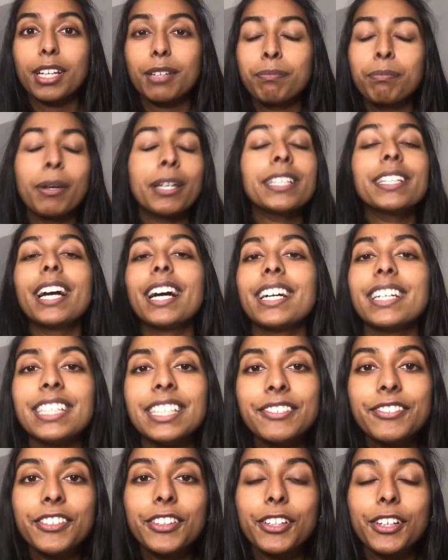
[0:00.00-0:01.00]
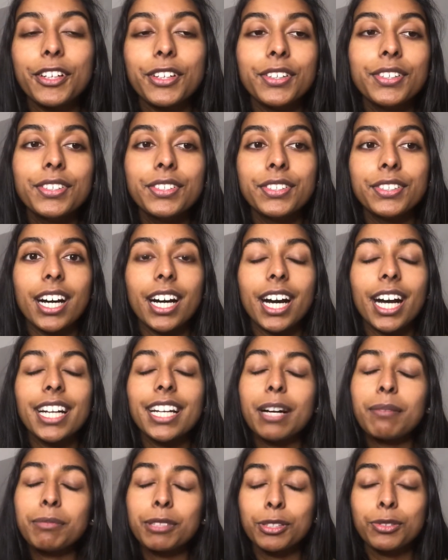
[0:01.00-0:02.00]
But yeah, even though I
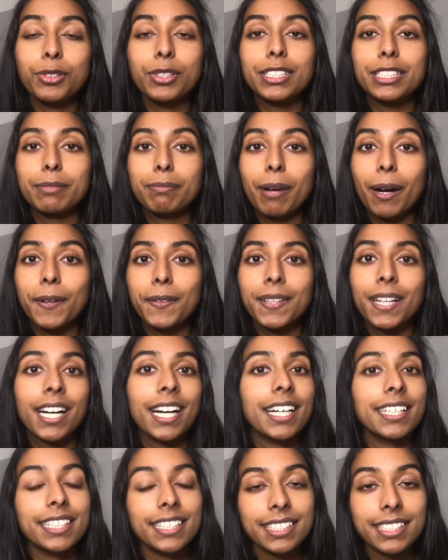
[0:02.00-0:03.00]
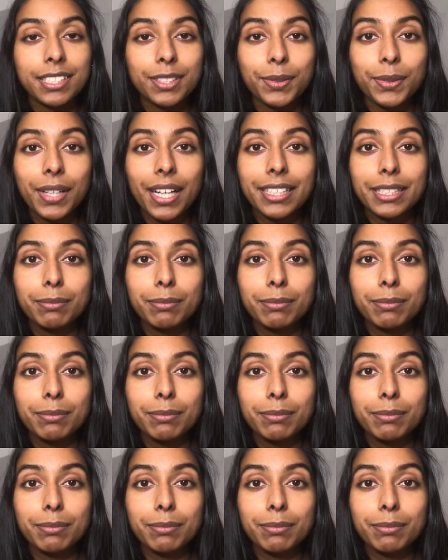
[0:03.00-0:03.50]
am annoyed about that and it still gets